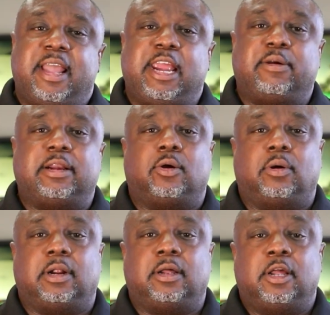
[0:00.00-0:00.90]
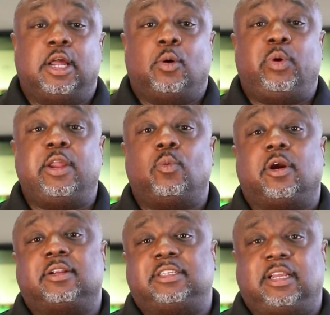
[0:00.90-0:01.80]
Here at ORRA, we
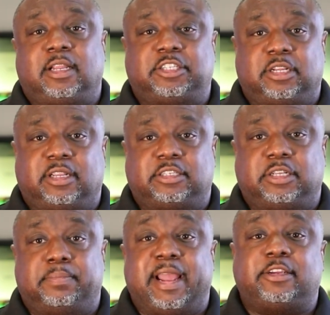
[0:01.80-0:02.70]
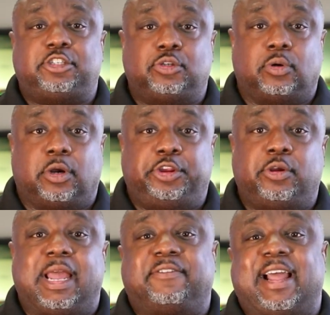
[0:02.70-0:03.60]
work diligently to make sure
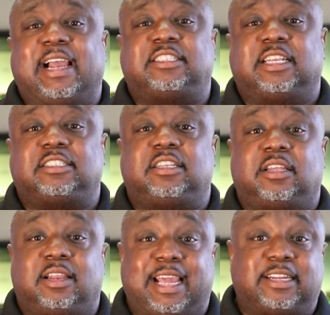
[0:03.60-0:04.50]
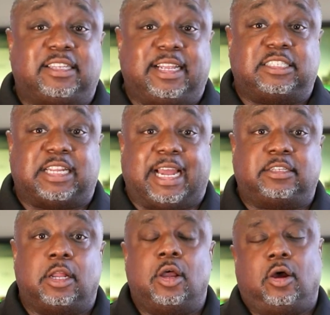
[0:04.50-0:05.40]
you have access to the latest insights